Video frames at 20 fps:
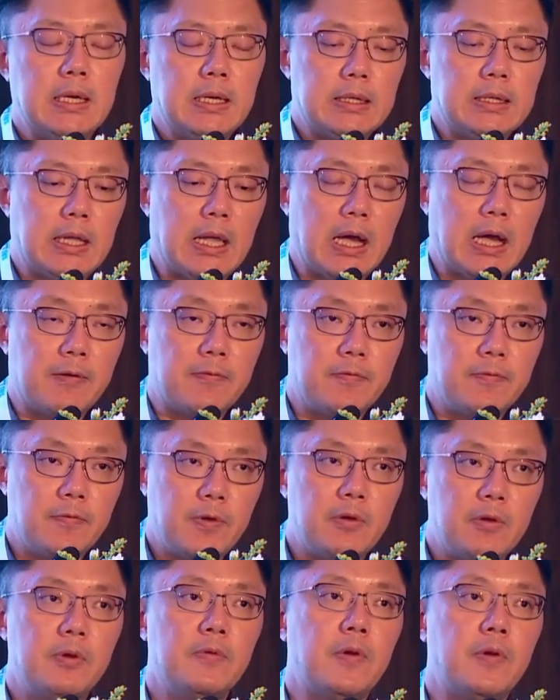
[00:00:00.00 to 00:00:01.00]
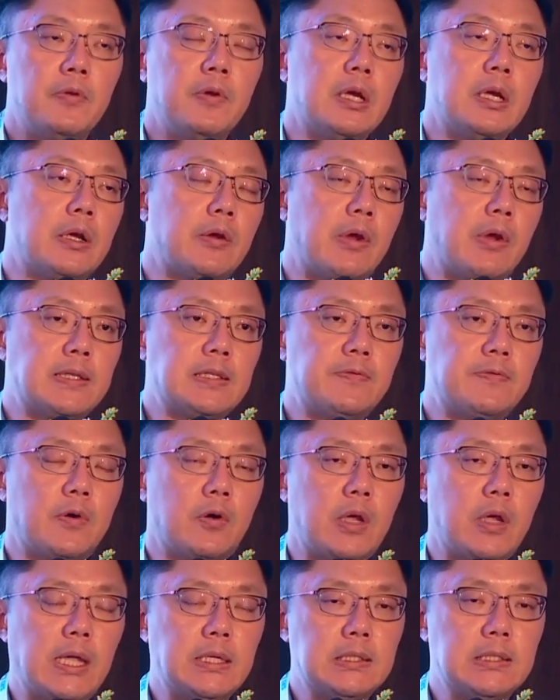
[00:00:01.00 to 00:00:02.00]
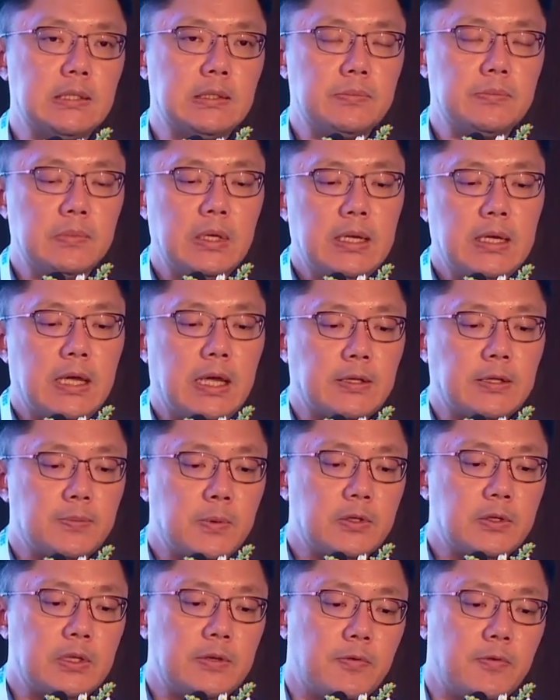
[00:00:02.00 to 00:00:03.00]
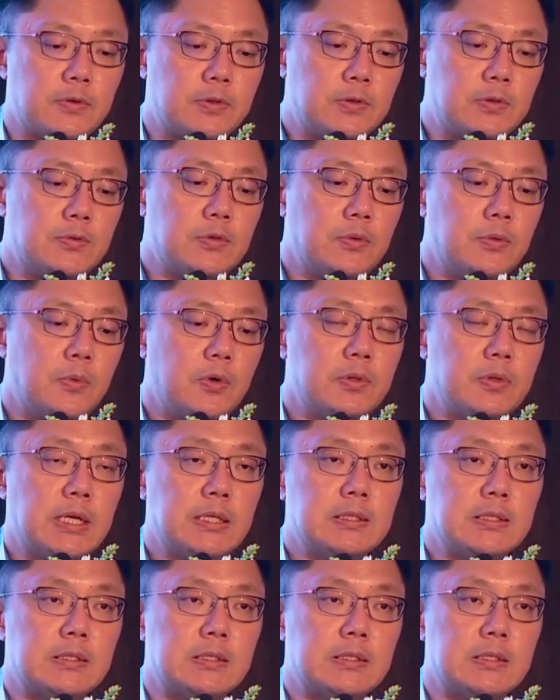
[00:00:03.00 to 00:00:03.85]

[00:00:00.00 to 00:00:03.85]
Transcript: they are very, very aggressive organisms, especially for Pseudomonas.